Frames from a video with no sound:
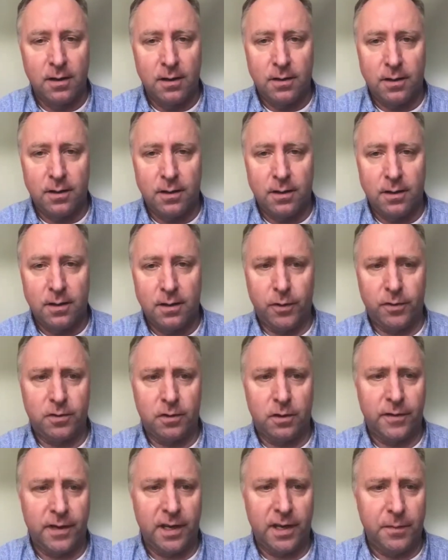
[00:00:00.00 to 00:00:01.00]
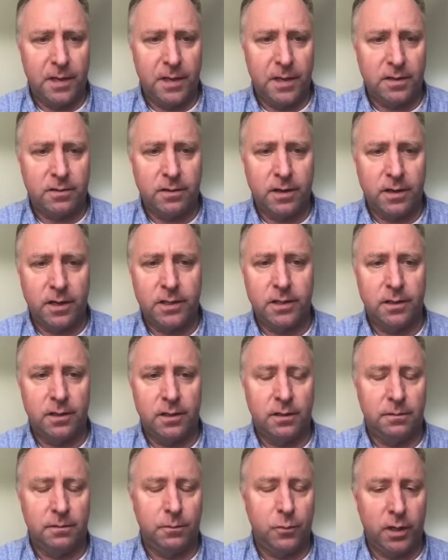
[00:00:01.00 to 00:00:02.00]
that helped with survey administration
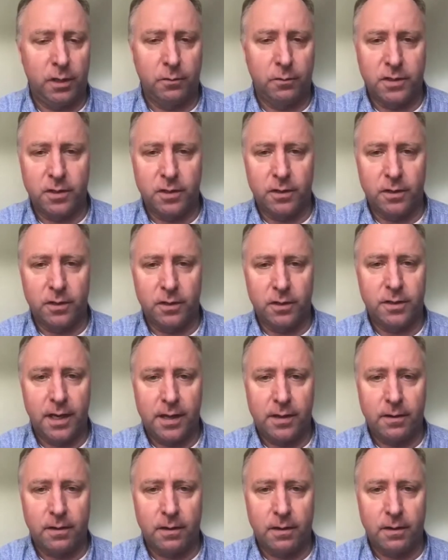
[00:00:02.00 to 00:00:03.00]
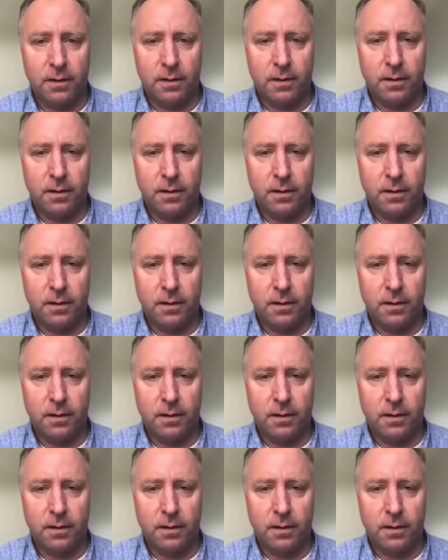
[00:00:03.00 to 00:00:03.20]
and putting results together.